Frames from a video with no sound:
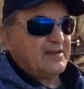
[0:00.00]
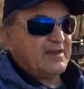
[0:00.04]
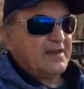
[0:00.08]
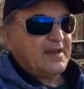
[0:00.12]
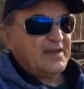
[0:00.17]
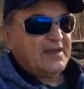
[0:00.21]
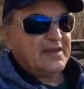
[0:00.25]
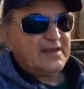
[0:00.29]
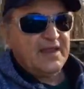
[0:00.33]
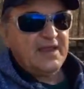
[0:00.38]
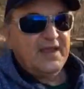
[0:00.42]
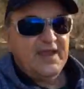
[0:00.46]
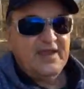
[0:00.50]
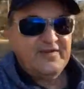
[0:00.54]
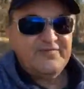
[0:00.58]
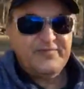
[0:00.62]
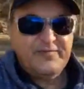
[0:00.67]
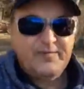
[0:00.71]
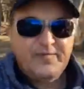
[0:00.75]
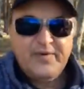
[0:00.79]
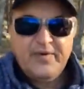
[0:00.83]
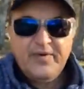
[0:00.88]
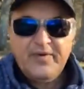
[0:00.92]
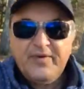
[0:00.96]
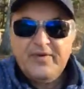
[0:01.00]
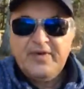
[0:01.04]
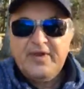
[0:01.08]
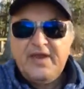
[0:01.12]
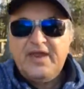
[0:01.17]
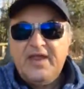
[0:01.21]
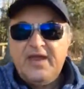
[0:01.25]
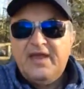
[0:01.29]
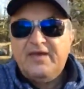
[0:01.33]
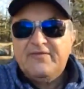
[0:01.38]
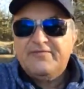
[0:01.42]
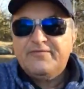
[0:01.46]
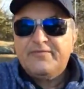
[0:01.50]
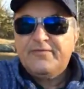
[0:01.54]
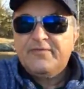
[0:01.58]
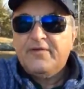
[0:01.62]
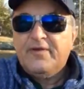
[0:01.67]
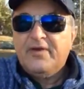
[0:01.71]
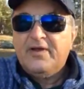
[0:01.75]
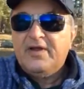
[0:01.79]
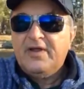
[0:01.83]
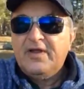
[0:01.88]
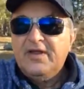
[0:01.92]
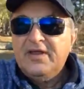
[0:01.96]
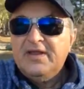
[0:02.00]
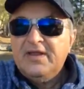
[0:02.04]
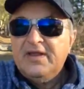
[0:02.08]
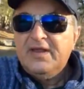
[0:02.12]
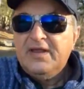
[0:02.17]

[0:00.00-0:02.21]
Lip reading: like half burnt and half raw.